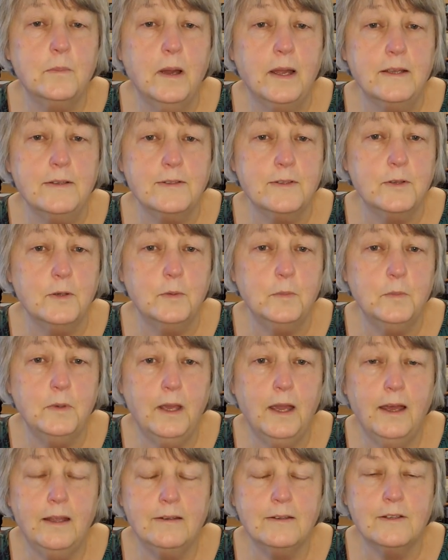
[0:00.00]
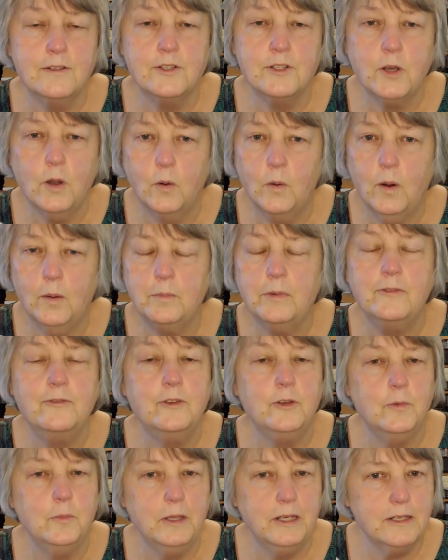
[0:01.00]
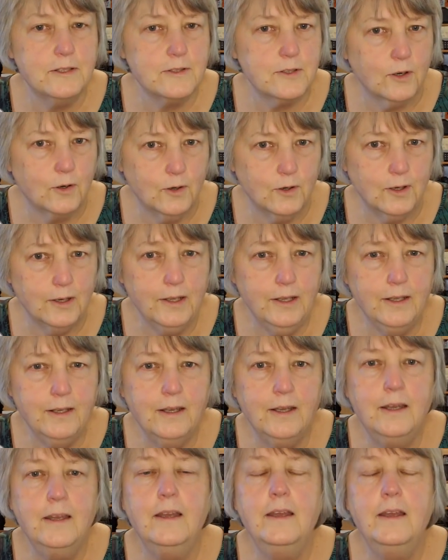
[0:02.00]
by Zoom yet to show up a few minutes early,